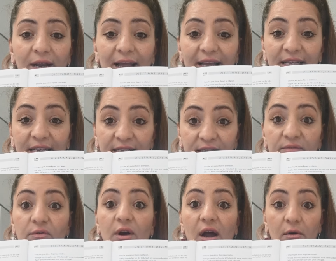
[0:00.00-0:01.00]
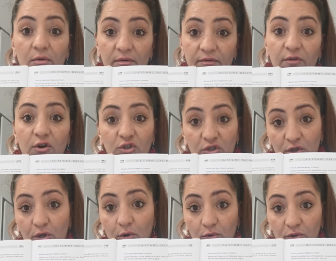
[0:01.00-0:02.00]
like this for our first
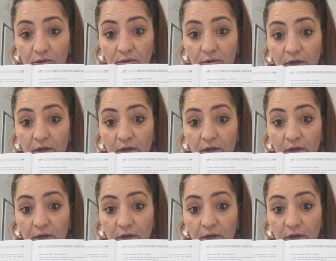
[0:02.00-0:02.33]
note.